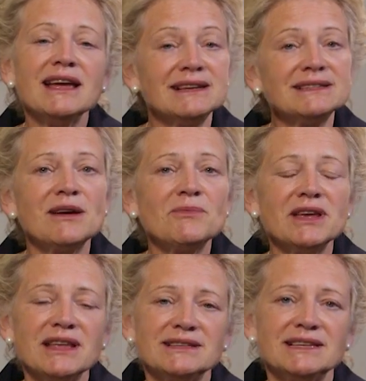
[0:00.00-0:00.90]
is
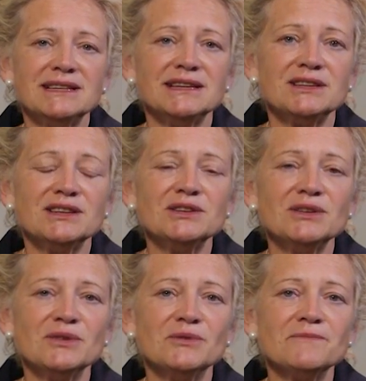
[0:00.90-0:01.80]
something that's easy to
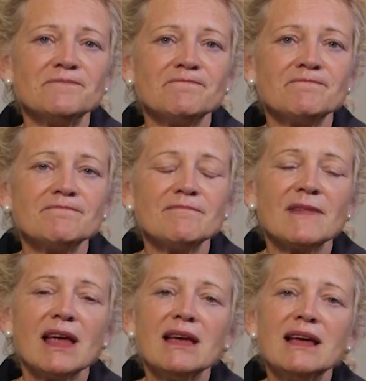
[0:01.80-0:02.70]
do.
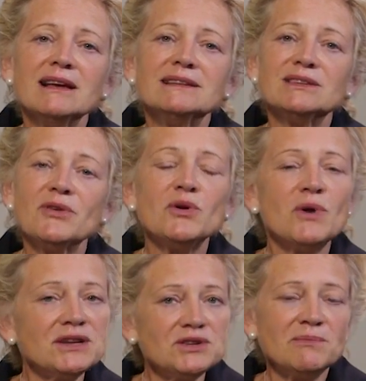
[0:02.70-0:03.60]
So the
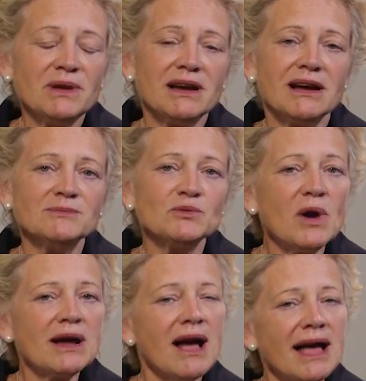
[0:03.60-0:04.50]
question becomes,
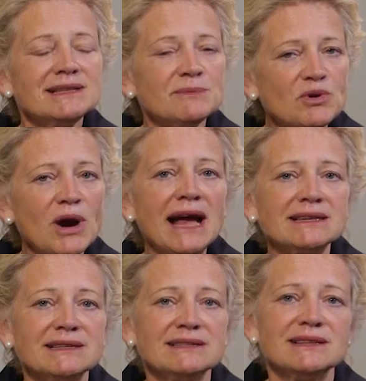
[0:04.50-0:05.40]
what kinds of
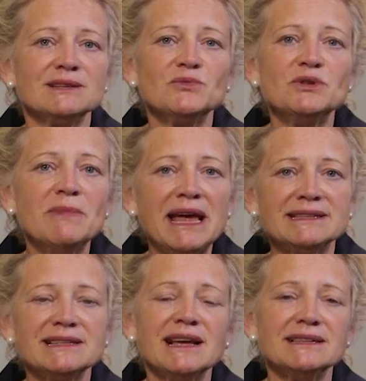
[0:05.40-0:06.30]
practices would make
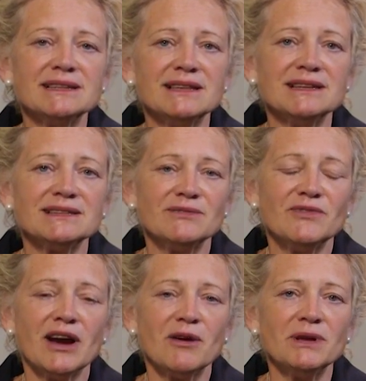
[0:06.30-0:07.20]
sense in this
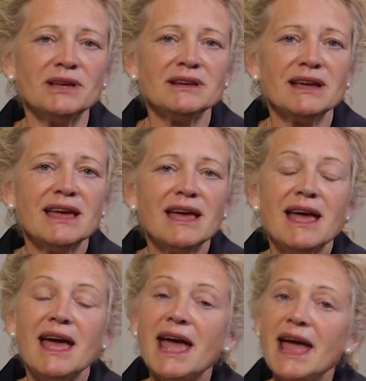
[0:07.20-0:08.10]
environment?
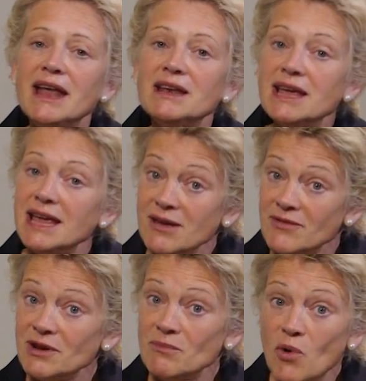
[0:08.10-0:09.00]
And
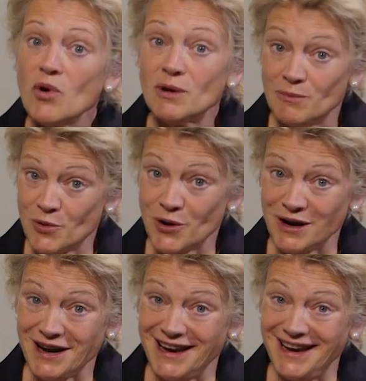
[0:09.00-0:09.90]
even more
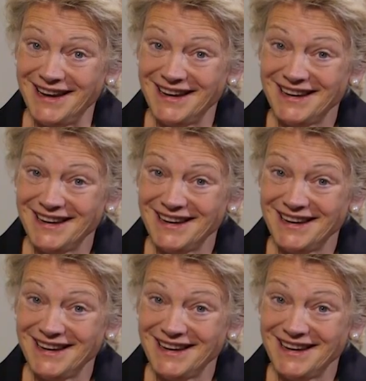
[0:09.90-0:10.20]
importantly,